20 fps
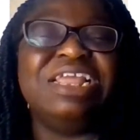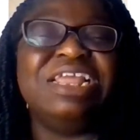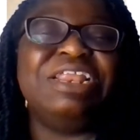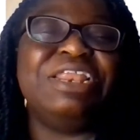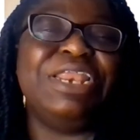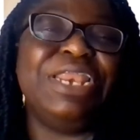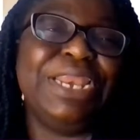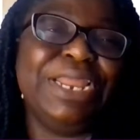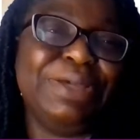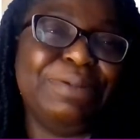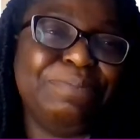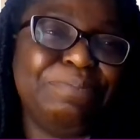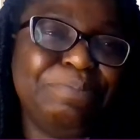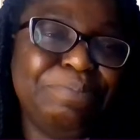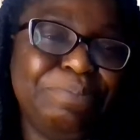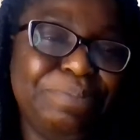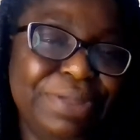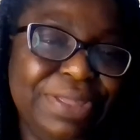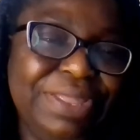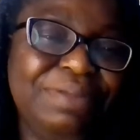
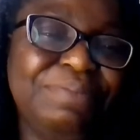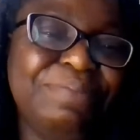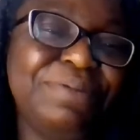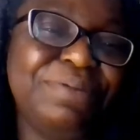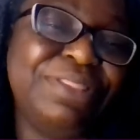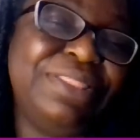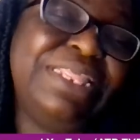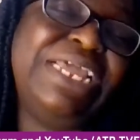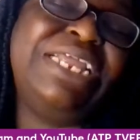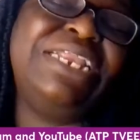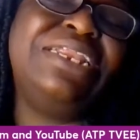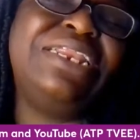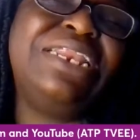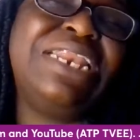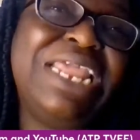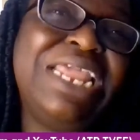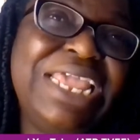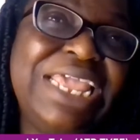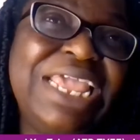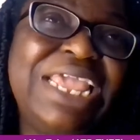number. But
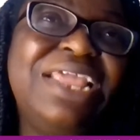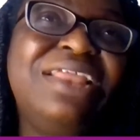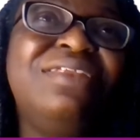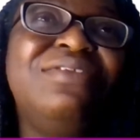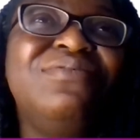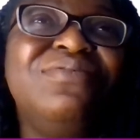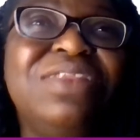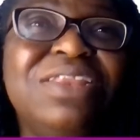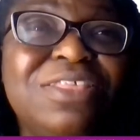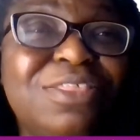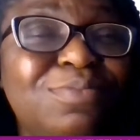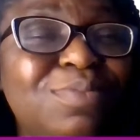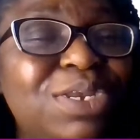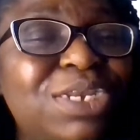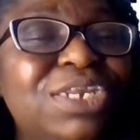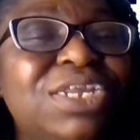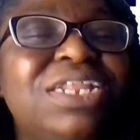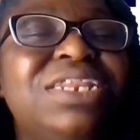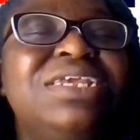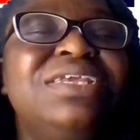then again, the
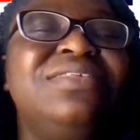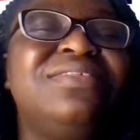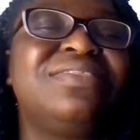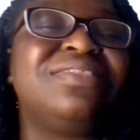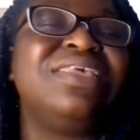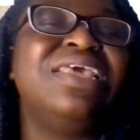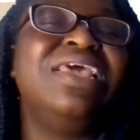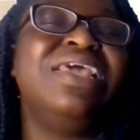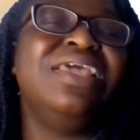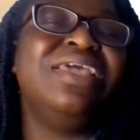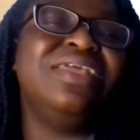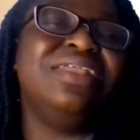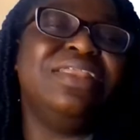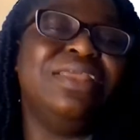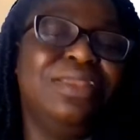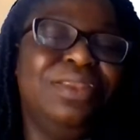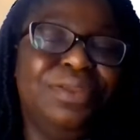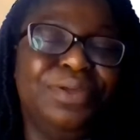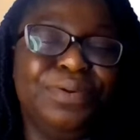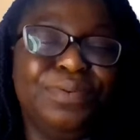specialists,
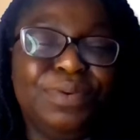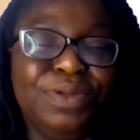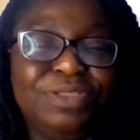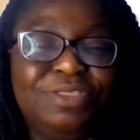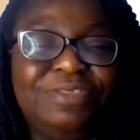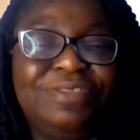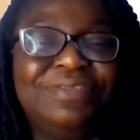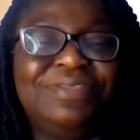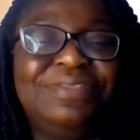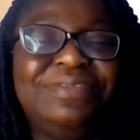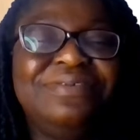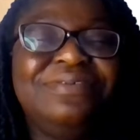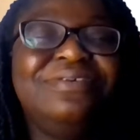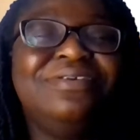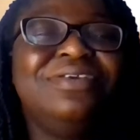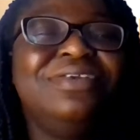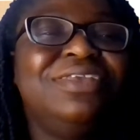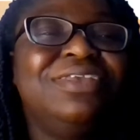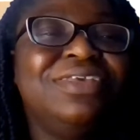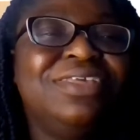they know what to do.
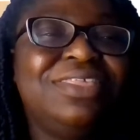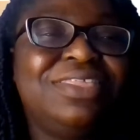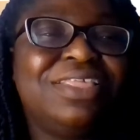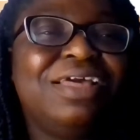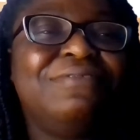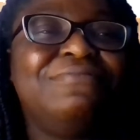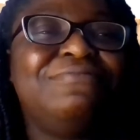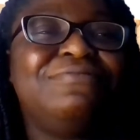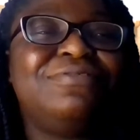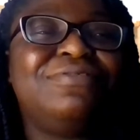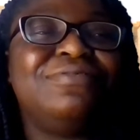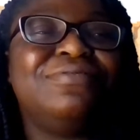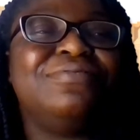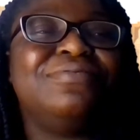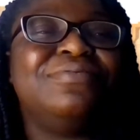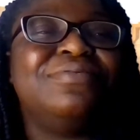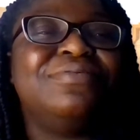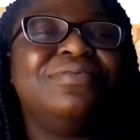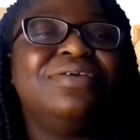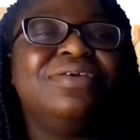You just have
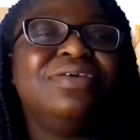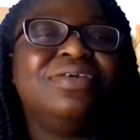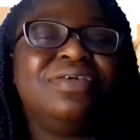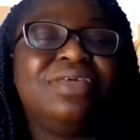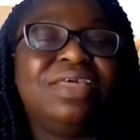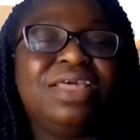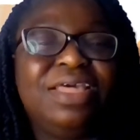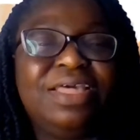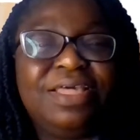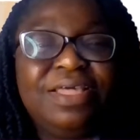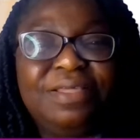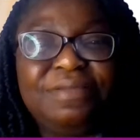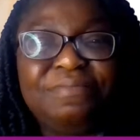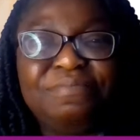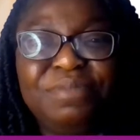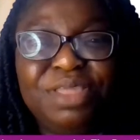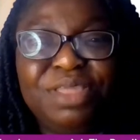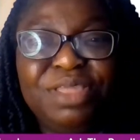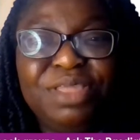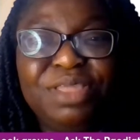to
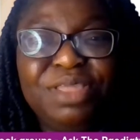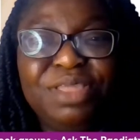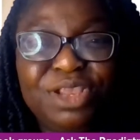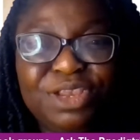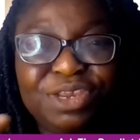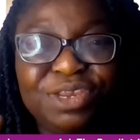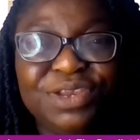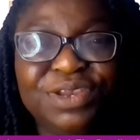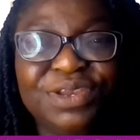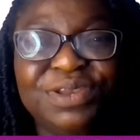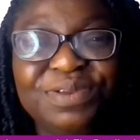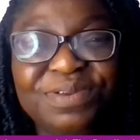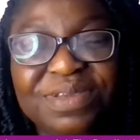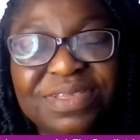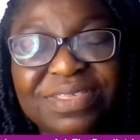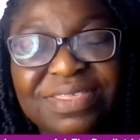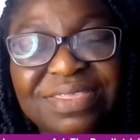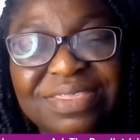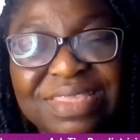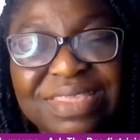make sure you are
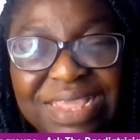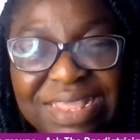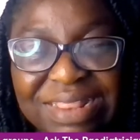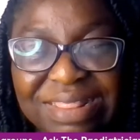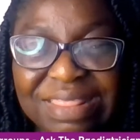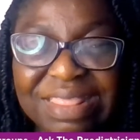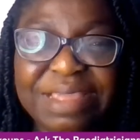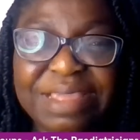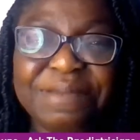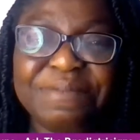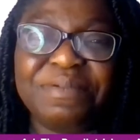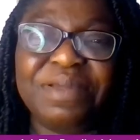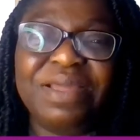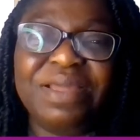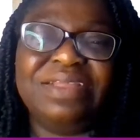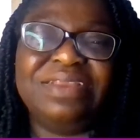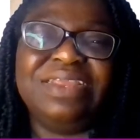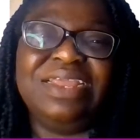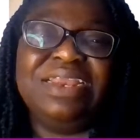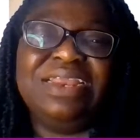seeing them, and then they
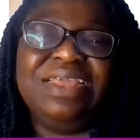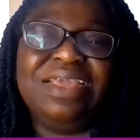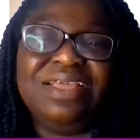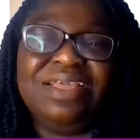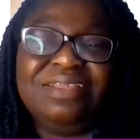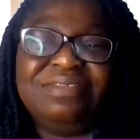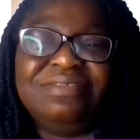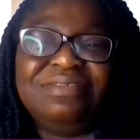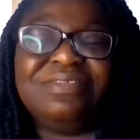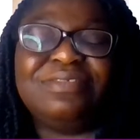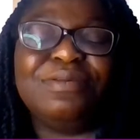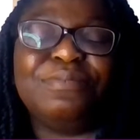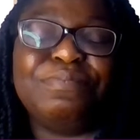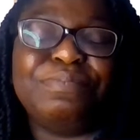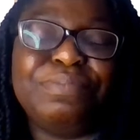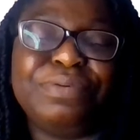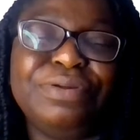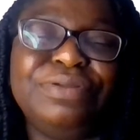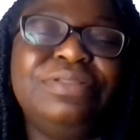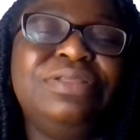can support the
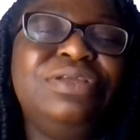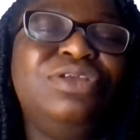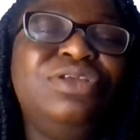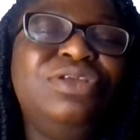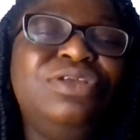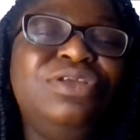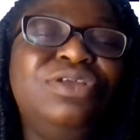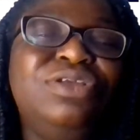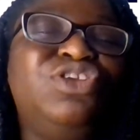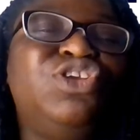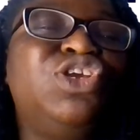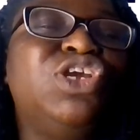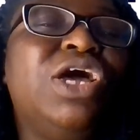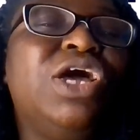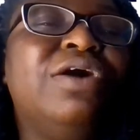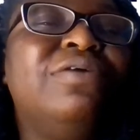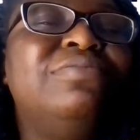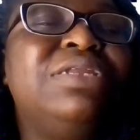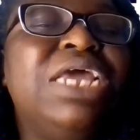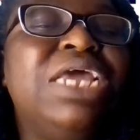child. All
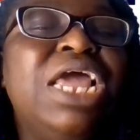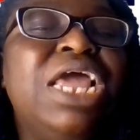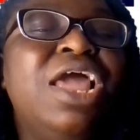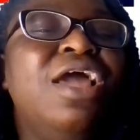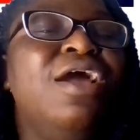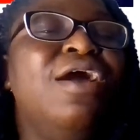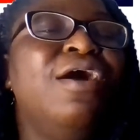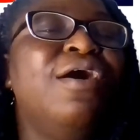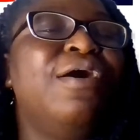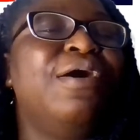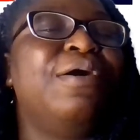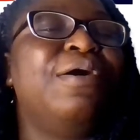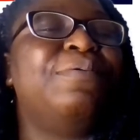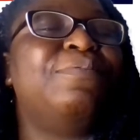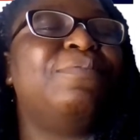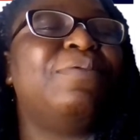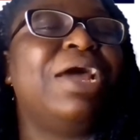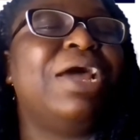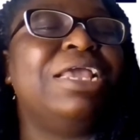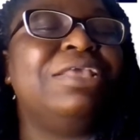right, so for the
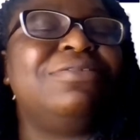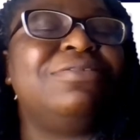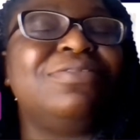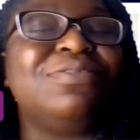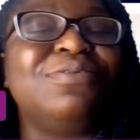past